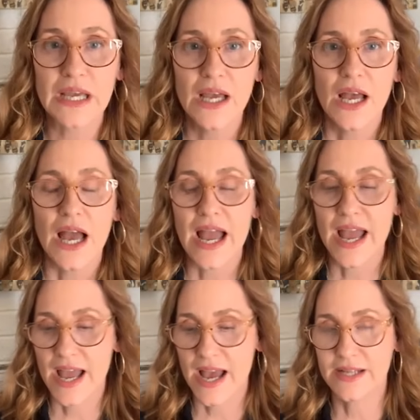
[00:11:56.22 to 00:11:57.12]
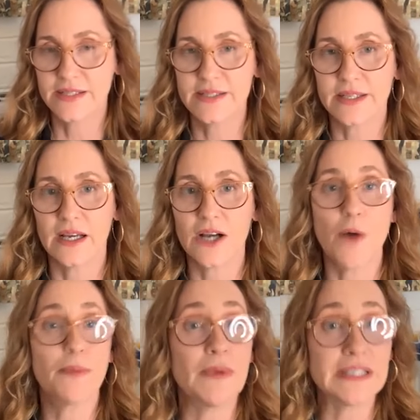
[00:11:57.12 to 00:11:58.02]
Yes. And
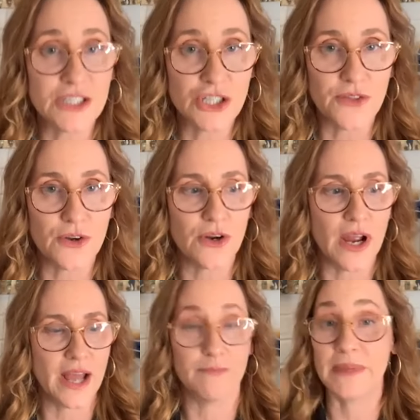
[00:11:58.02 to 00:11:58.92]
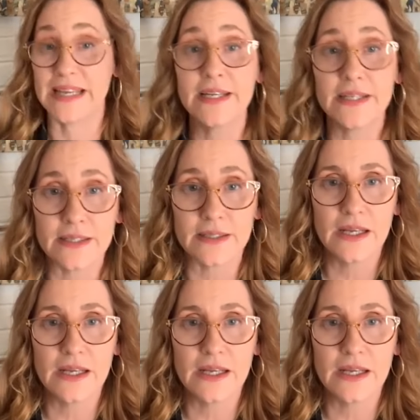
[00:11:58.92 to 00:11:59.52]
compliment each other and mean it,